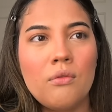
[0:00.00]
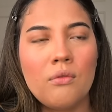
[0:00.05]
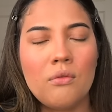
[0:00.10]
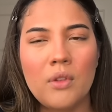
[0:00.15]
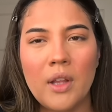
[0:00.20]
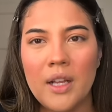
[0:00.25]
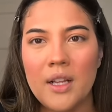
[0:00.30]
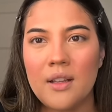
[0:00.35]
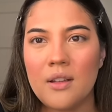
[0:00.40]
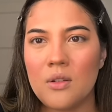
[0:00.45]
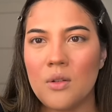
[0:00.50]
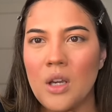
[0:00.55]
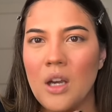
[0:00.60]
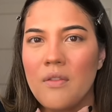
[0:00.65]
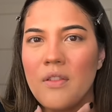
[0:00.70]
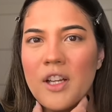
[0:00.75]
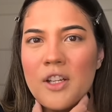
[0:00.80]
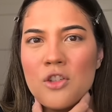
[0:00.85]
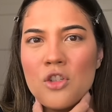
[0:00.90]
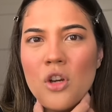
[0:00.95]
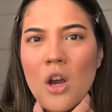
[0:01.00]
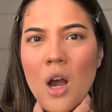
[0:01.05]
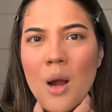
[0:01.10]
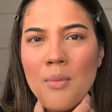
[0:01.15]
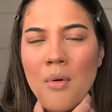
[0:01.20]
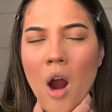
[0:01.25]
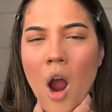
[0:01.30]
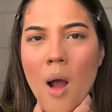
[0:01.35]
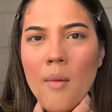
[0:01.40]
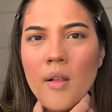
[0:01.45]
like, you have, like, jaw
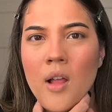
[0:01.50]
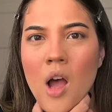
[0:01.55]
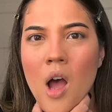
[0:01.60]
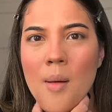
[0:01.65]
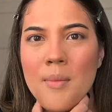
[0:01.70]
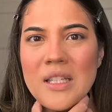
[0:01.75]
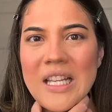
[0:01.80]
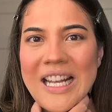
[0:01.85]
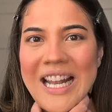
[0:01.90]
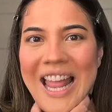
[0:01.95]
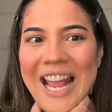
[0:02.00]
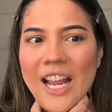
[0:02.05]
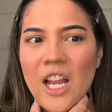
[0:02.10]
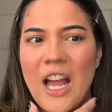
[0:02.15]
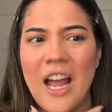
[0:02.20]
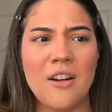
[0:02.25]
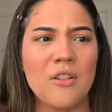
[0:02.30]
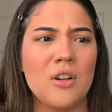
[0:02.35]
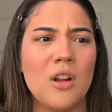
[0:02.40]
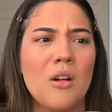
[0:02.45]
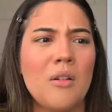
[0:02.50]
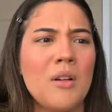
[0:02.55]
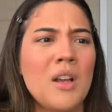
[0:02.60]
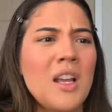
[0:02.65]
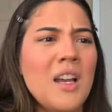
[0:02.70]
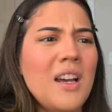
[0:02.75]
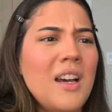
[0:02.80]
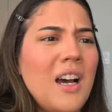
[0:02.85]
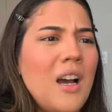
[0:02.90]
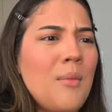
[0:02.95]
problems and, like, I don't know.
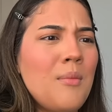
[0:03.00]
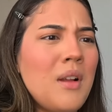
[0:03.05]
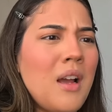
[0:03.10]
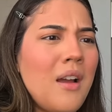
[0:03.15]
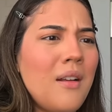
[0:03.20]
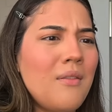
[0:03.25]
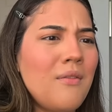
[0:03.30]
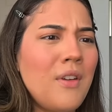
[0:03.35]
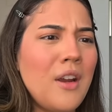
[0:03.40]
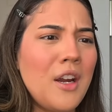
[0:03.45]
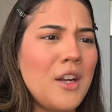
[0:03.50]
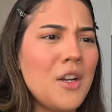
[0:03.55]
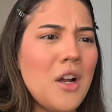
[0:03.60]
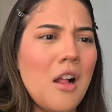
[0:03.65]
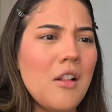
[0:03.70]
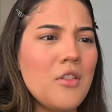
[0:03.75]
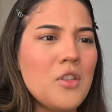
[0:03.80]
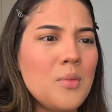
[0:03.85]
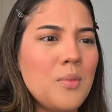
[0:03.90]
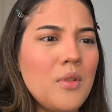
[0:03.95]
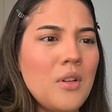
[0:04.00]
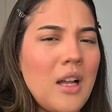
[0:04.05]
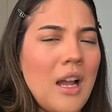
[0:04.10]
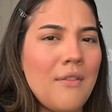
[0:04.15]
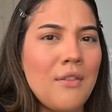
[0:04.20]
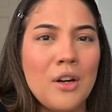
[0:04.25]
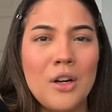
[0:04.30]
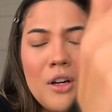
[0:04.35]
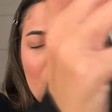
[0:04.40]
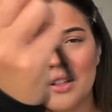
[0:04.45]
I'm not very knowledgeable.
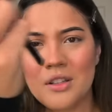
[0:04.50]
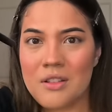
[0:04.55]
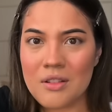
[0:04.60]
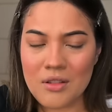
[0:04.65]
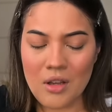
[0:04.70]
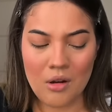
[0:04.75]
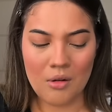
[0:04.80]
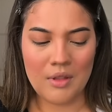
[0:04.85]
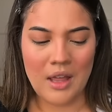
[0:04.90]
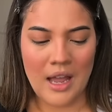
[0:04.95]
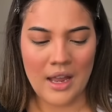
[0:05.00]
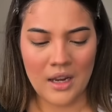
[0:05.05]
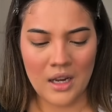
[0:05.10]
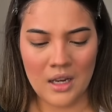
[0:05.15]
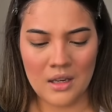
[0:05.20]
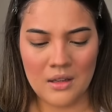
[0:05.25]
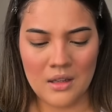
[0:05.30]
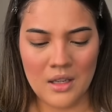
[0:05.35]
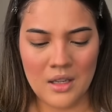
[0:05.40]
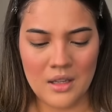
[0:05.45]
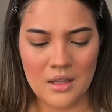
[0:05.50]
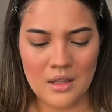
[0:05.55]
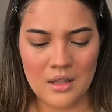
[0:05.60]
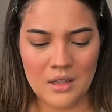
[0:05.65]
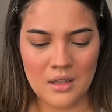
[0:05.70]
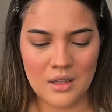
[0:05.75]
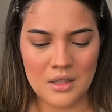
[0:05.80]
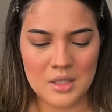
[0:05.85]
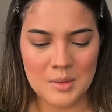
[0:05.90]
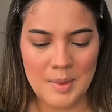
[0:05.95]
I've heard, though, that it
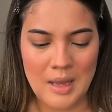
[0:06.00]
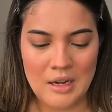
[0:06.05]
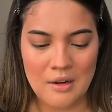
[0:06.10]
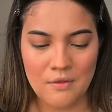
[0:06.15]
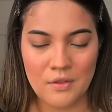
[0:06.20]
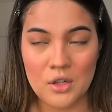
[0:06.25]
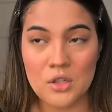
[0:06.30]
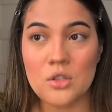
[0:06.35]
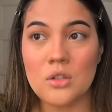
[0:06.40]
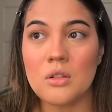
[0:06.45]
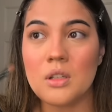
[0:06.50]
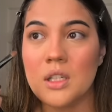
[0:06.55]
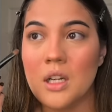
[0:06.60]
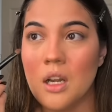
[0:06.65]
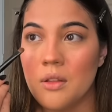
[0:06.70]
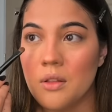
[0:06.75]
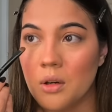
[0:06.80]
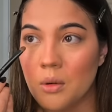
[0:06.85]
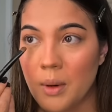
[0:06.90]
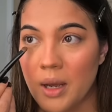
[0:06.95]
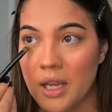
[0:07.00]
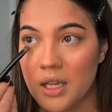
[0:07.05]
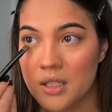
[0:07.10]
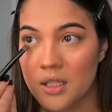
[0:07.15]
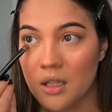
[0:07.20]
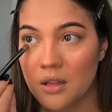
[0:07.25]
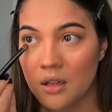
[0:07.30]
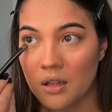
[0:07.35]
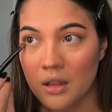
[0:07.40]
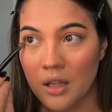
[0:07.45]
is beneficial in other ways
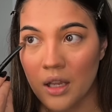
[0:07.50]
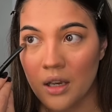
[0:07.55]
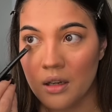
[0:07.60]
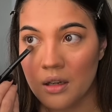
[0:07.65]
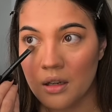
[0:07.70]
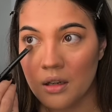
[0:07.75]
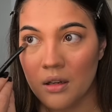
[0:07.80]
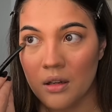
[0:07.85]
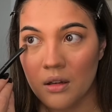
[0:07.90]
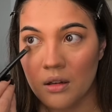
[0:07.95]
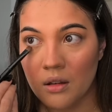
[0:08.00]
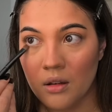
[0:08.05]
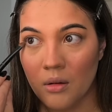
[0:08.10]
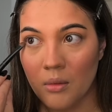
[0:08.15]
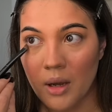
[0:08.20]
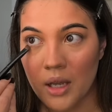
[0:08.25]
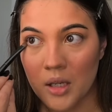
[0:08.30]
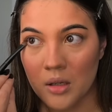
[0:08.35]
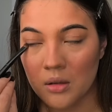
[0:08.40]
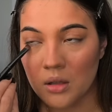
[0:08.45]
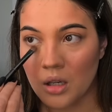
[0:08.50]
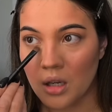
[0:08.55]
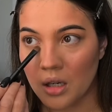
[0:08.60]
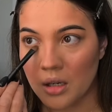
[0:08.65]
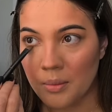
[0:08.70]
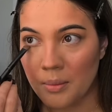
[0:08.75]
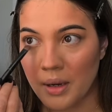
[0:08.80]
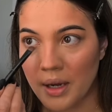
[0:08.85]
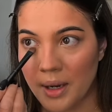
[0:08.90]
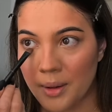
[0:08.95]
other than the way you
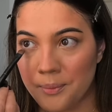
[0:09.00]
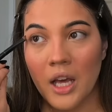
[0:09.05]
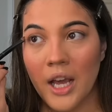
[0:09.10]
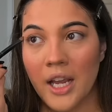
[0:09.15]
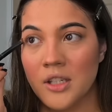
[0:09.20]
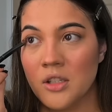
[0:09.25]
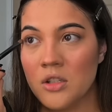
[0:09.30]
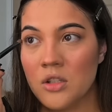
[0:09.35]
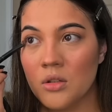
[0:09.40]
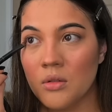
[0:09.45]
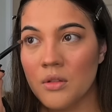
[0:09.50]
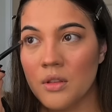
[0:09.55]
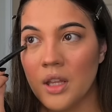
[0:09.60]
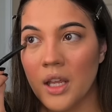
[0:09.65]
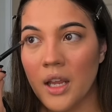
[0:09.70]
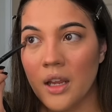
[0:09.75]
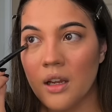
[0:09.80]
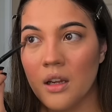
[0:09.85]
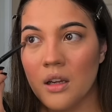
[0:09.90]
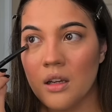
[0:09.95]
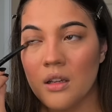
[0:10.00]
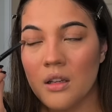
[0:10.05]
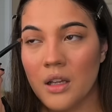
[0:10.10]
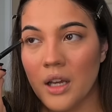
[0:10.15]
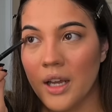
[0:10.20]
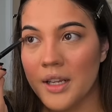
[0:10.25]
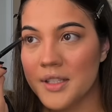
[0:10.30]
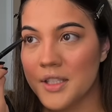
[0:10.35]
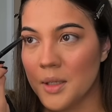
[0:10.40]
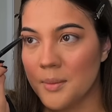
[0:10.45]
look. But I just don't think
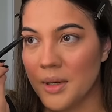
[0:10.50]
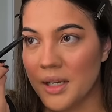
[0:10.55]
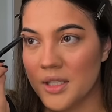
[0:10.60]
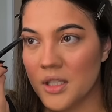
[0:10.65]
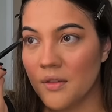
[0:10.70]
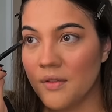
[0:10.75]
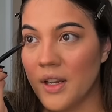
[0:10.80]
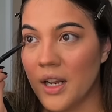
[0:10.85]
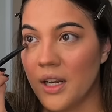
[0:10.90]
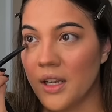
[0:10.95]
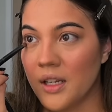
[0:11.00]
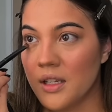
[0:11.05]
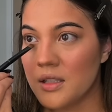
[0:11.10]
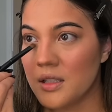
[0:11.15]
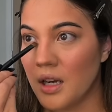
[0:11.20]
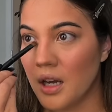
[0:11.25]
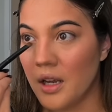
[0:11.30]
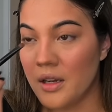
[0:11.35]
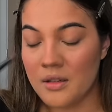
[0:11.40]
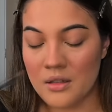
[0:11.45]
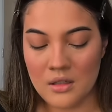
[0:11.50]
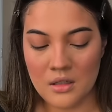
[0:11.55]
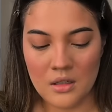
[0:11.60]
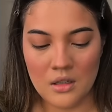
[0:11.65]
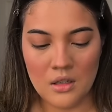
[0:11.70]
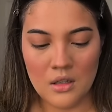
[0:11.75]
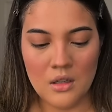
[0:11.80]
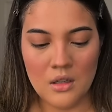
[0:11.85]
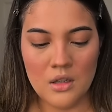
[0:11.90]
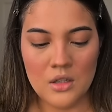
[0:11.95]
I see myself getting it done.
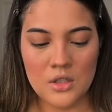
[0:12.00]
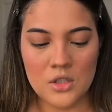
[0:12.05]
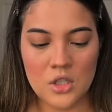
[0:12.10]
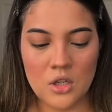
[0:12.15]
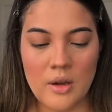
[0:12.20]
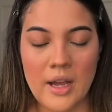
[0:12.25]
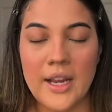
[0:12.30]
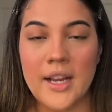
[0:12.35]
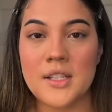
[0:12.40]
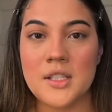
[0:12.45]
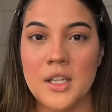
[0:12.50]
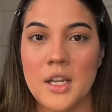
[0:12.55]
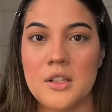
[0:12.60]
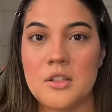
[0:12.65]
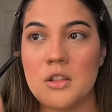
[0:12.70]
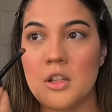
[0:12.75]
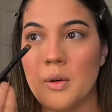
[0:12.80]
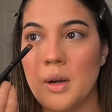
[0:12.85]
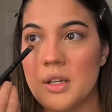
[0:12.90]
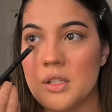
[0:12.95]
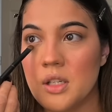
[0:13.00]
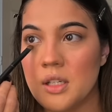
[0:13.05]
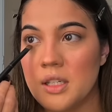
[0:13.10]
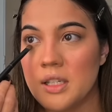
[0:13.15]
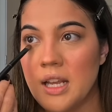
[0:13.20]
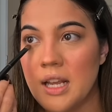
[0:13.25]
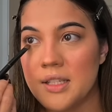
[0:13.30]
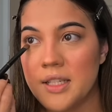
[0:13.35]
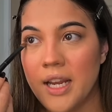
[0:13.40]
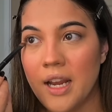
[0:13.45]
So I guess to answer the question,
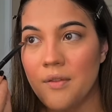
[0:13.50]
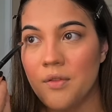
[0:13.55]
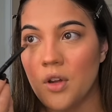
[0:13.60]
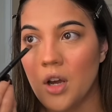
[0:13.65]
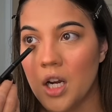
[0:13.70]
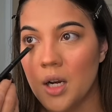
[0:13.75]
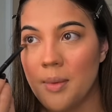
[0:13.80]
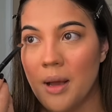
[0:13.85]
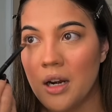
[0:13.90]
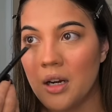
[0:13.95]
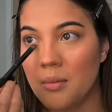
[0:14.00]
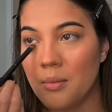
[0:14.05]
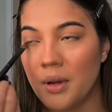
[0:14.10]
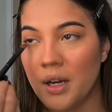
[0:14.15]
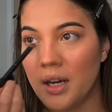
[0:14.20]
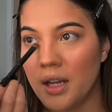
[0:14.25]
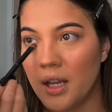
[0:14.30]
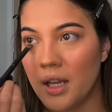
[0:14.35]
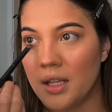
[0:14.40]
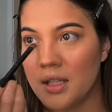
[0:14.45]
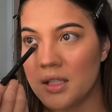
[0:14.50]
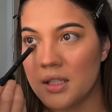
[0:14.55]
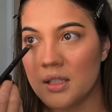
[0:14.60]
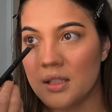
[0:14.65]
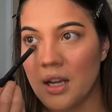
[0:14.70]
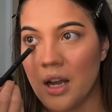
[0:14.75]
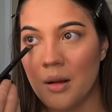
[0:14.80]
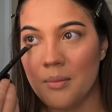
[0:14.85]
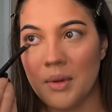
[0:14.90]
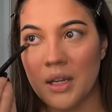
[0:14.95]
yes, I have thought about it, but it's
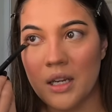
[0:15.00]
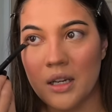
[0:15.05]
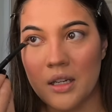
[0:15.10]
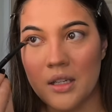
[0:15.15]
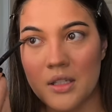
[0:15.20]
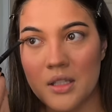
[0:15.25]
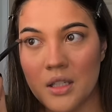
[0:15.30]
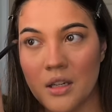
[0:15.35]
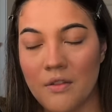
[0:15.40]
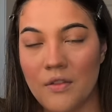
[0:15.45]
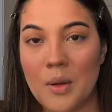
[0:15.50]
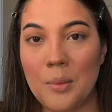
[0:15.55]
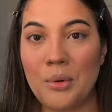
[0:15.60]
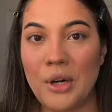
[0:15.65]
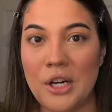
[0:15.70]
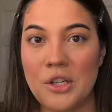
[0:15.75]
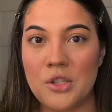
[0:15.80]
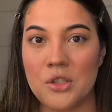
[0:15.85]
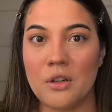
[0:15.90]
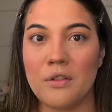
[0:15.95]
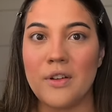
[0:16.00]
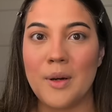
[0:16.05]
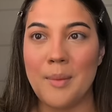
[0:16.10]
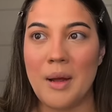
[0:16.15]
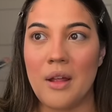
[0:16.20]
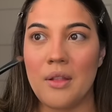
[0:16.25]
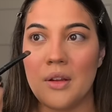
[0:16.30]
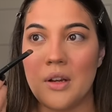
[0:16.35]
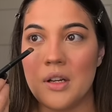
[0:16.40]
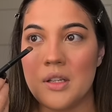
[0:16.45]
not because of the pressure from
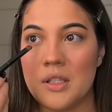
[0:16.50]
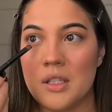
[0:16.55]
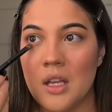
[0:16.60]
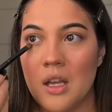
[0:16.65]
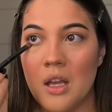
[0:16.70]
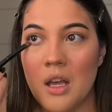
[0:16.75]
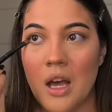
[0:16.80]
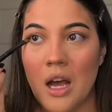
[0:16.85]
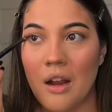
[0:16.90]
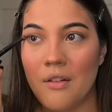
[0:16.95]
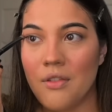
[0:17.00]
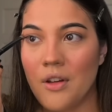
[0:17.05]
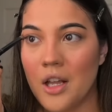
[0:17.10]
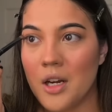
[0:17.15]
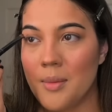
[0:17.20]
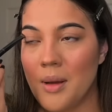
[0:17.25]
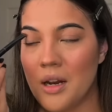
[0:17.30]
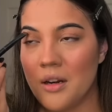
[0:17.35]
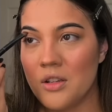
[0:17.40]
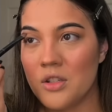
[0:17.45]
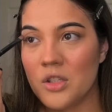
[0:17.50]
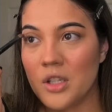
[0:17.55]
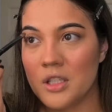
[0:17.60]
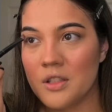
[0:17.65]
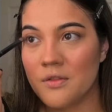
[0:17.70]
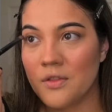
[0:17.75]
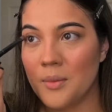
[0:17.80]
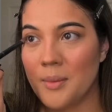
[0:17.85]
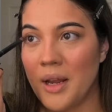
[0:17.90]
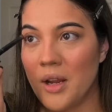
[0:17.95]
others. I've thought about it
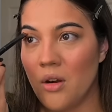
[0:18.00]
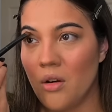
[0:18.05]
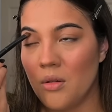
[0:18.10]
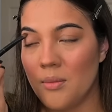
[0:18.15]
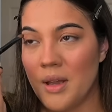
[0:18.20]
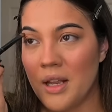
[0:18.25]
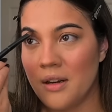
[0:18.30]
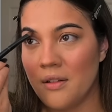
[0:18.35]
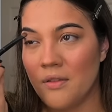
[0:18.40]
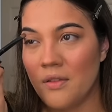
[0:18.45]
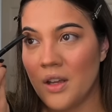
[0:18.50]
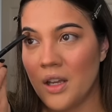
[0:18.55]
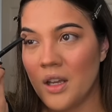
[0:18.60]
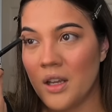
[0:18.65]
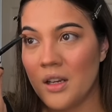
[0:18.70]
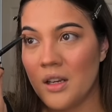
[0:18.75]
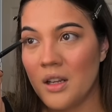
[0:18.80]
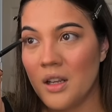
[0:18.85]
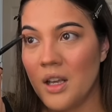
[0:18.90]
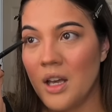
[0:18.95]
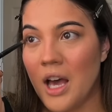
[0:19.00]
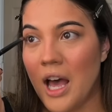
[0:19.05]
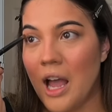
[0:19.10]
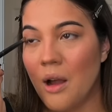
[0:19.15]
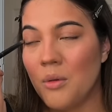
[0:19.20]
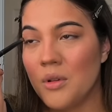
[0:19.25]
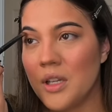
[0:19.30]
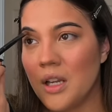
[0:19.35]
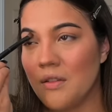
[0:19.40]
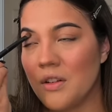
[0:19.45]
just for my own benefit. I
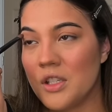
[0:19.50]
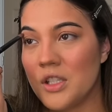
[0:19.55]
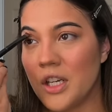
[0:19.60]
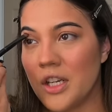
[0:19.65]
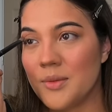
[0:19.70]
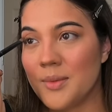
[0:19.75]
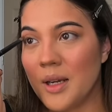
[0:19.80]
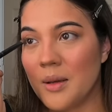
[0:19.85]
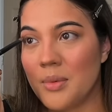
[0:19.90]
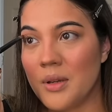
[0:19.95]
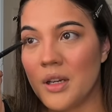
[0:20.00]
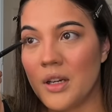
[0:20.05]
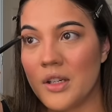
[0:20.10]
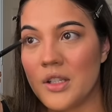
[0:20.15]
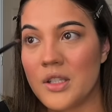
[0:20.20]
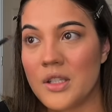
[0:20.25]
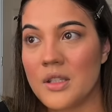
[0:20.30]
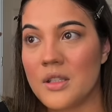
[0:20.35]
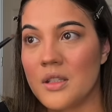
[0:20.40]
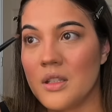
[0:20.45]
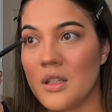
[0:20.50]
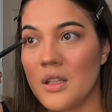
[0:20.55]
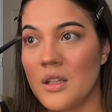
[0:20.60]
would never change my appearance